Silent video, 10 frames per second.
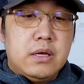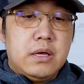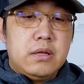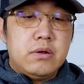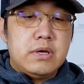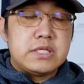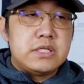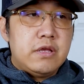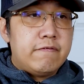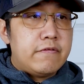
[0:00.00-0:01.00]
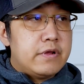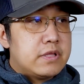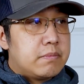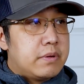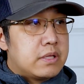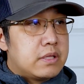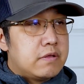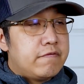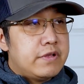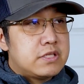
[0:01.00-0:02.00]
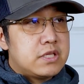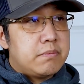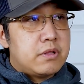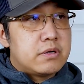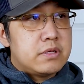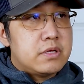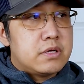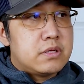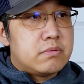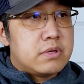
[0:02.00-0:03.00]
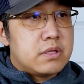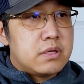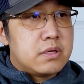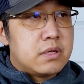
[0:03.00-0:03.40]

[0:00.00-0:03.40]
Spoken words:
I don't know, it's different, but it feels similar to the other one.